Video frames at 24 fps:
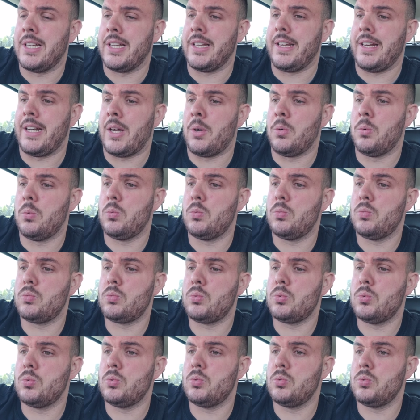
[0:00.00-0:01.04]
Sally, you know.
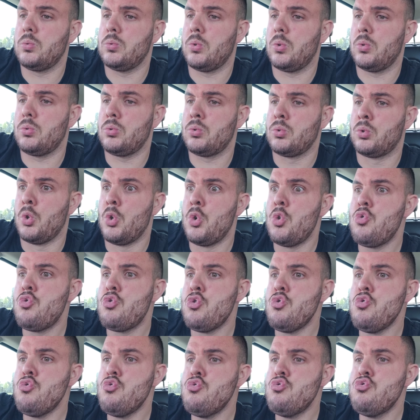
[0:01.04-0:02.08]
Do,
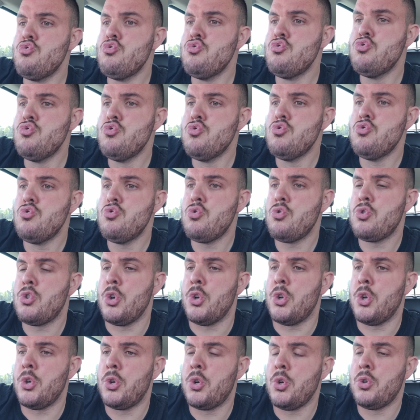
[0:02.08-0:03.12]
do,
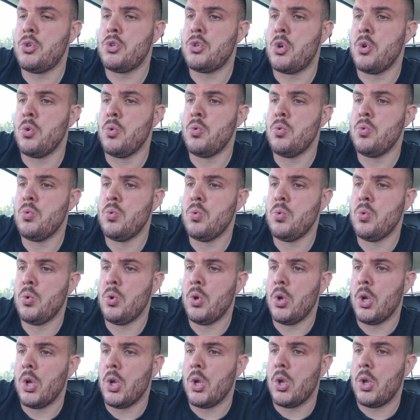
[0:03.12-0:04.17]
do, do, do, do.
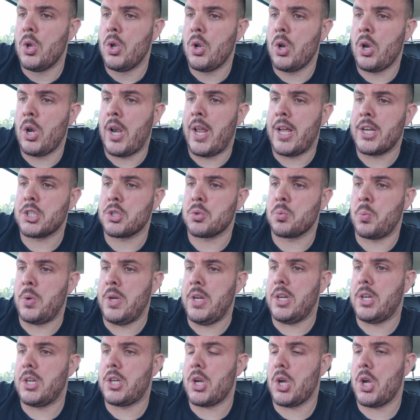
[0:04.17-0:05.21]
Last
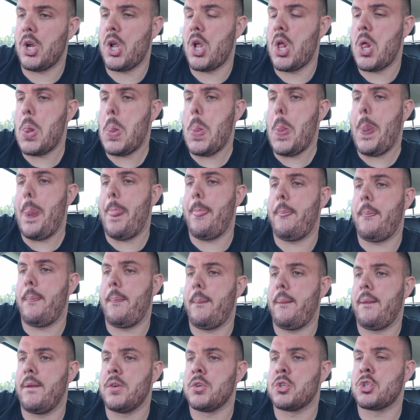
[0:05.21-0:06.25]
week.
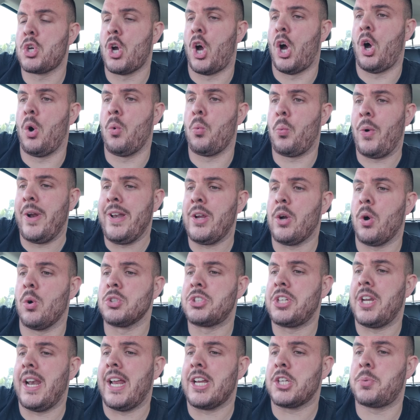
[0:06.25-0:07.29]
So when you go
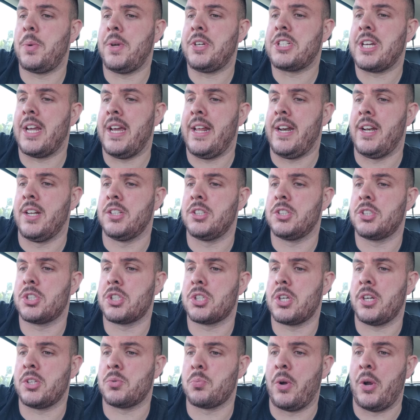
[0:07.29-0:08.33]
into your last week's
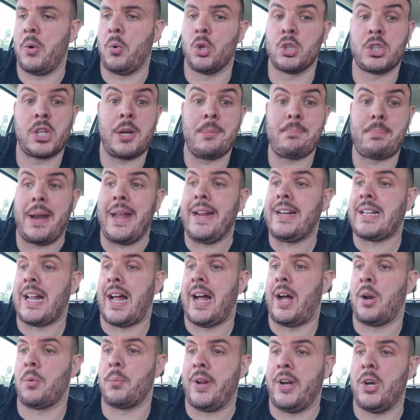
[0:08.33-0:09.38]
earnings, it's under the
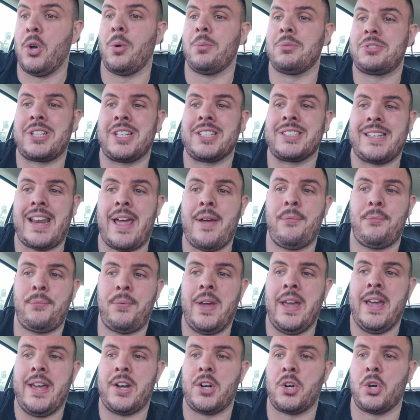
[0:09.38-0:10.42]
breakdown where it normally says net
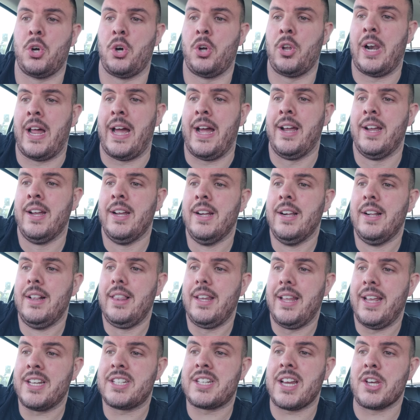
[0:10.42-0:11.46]
fare and all that.
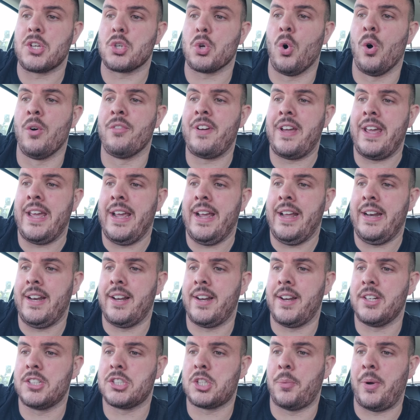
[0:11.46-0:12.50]
It says other
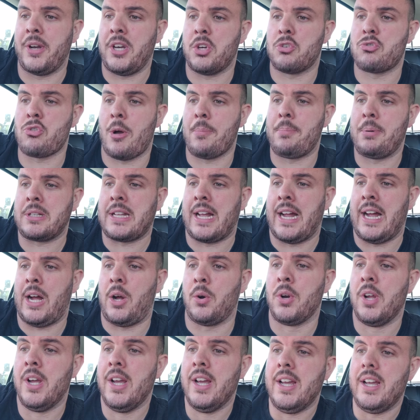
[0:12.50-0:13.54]
earnings. So when you drop it
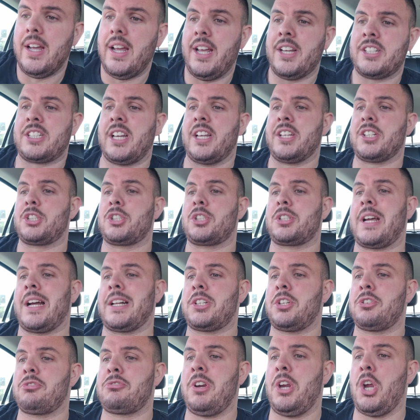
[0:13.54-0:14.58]
down, it says
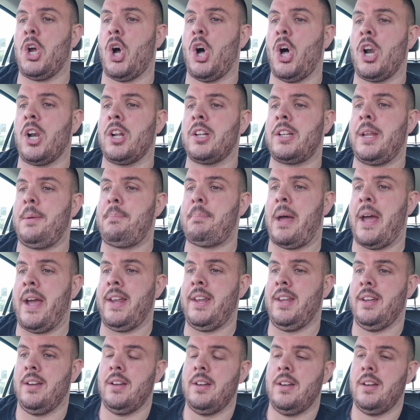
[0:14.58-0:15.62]
statutory holiday
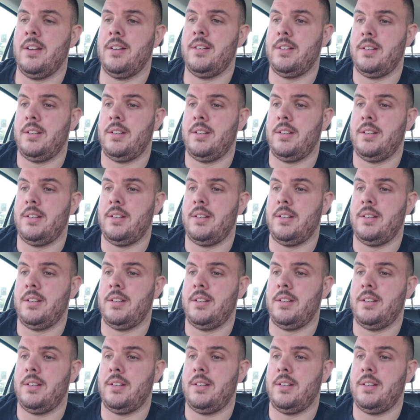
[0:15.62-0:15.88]
pay.